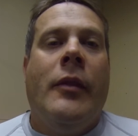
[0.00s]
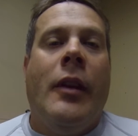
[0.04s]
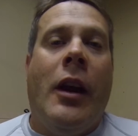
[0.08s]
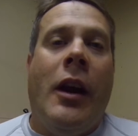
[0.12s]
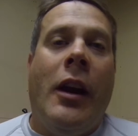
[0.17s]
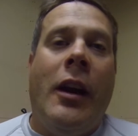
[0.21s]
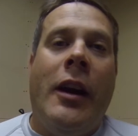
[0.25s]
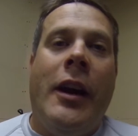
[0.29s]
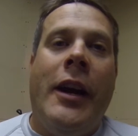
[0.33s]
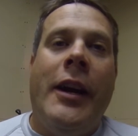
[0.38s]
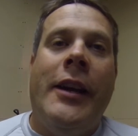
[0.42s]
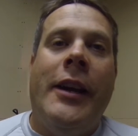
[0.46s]

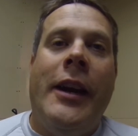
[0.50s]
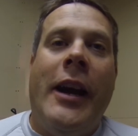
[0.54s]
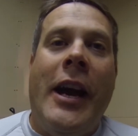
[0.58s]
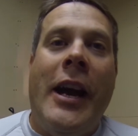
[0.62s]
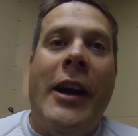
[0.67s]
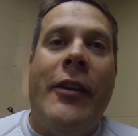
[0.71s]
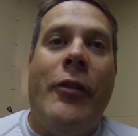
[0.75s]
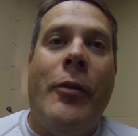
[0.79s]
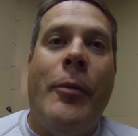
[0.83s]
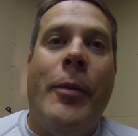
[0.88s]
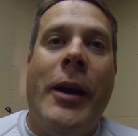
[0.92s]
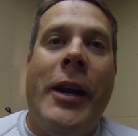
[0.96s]
Alright,
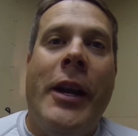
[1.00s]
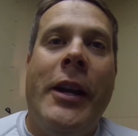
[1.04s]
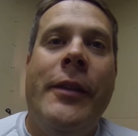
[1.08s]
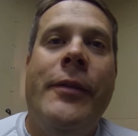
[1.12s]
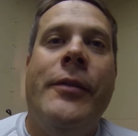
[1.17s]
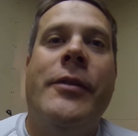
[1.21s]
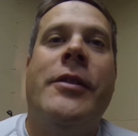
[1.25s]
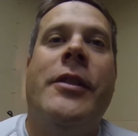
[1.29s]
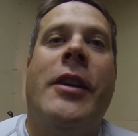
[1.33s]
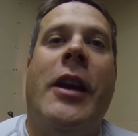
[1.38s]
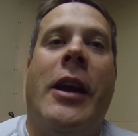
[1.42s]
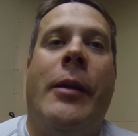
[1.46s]
hi everybody,
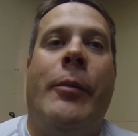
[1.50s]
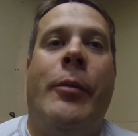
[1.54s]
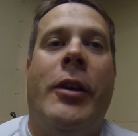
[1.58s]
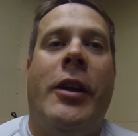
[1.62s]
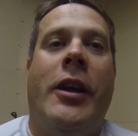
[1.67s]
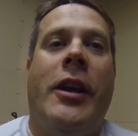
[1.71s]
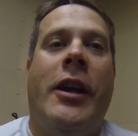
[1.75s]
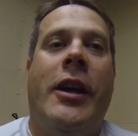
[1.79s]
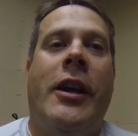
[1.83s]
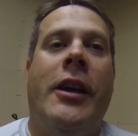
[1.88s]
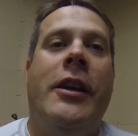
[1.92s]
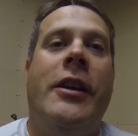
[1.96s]
it's Cameron
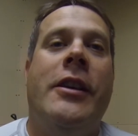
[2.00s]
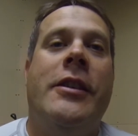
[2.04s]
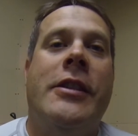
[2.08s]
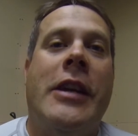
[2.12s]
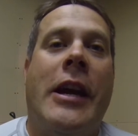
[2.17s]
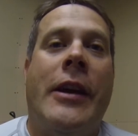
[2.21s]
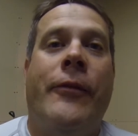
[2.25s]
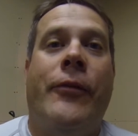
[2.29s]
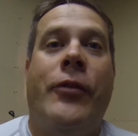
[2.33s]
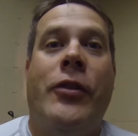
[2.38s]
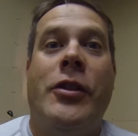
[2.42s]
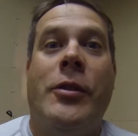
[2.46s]
again. It's
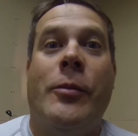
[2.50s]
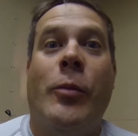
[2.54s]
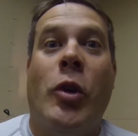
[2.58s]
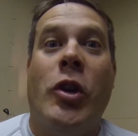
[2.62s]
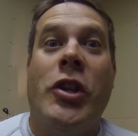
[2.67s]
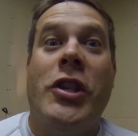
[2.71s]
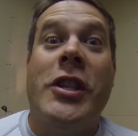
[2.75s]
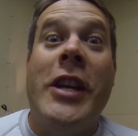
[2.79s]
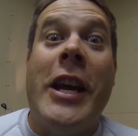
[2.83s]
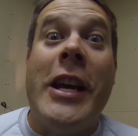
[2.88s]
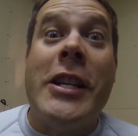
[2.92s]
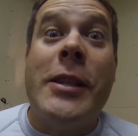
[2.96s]
time for some more
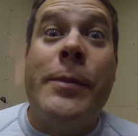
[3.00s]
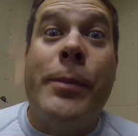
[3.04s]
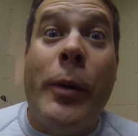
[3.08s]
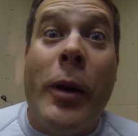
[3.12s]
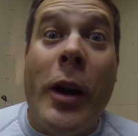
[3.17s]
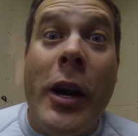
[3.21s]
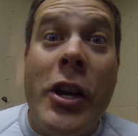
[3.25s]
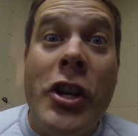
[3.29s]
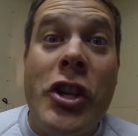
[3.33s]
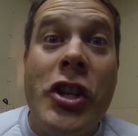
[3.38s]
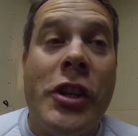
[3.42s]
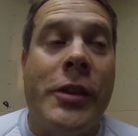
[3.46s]

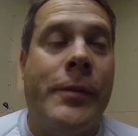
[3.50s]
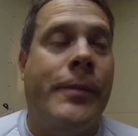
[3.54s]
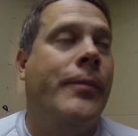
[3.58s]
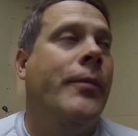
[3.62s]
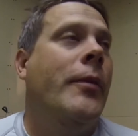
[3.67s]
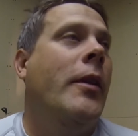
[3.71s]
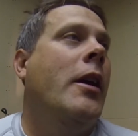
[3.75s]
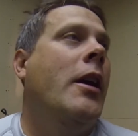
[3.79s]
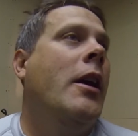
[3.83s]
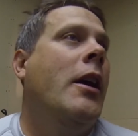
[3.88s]
Snakespiration.